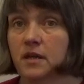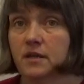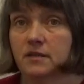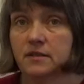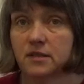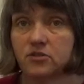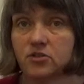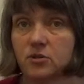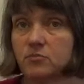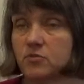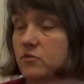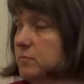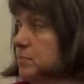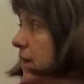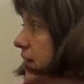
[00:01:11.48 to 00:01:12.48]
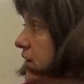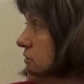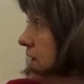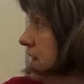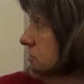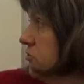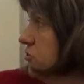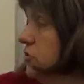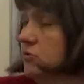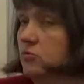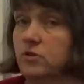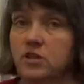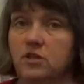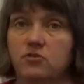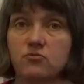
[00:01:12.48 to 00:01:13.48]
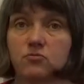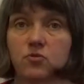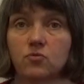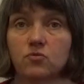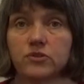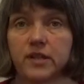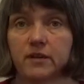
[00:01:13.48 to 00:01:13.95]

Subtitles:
Now in terms of background to these rules,